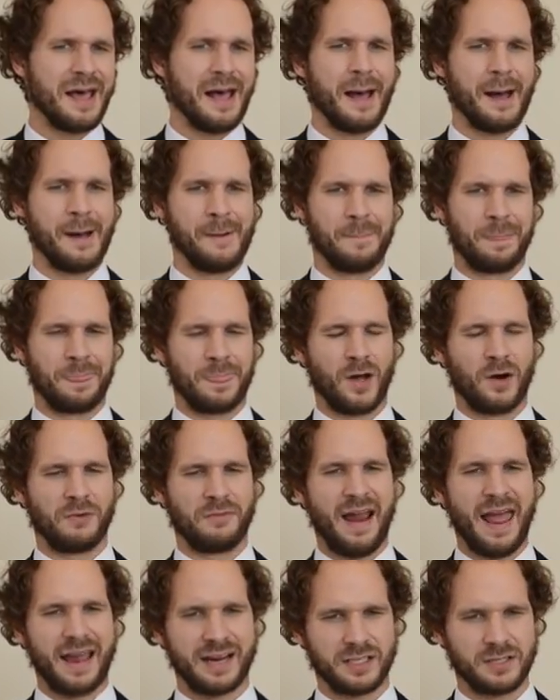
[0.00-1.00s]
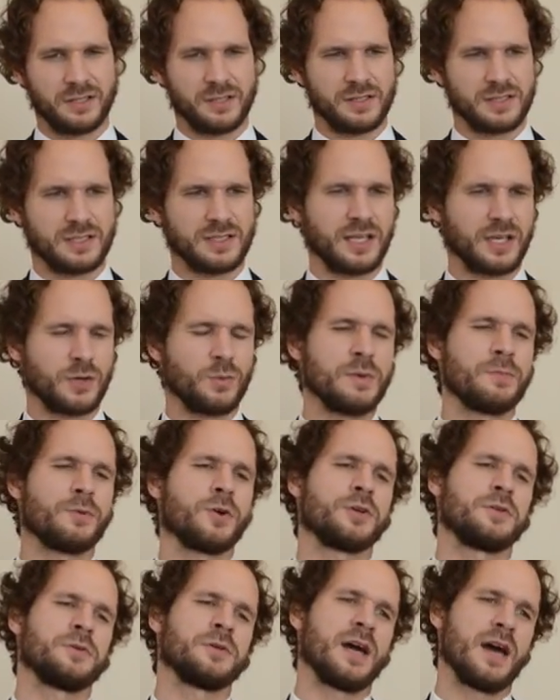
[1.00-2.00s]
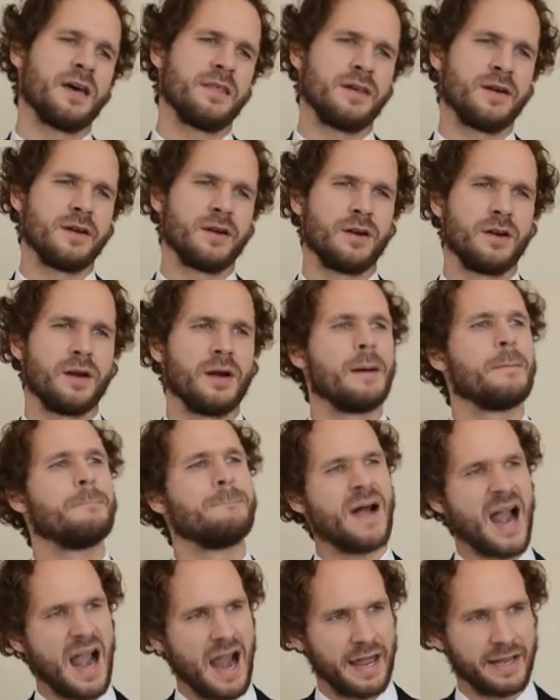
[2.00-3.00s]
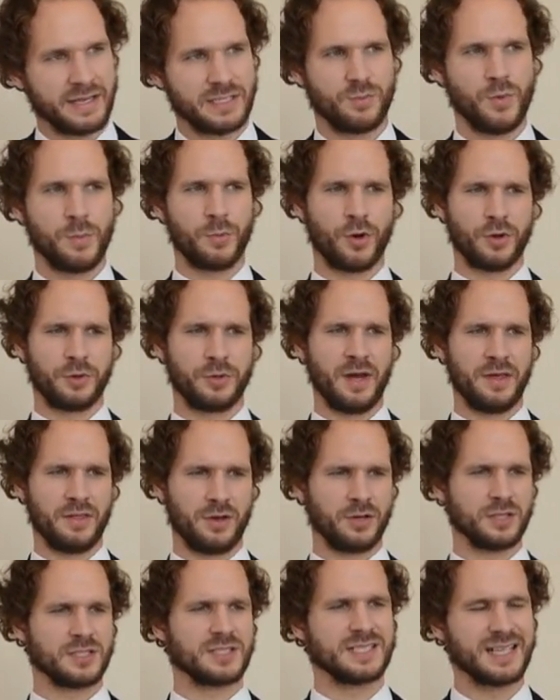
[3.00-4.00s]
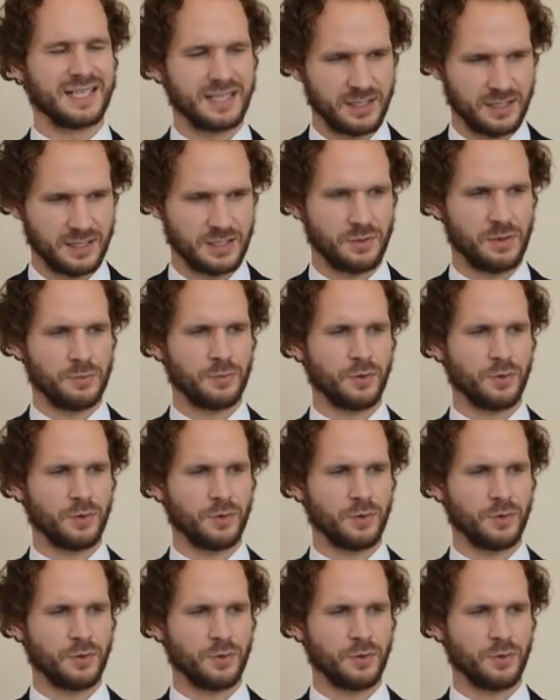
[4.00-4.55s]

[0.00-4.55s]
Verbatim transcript: um, of actors. Like we brought together banks, we brought together consultants, we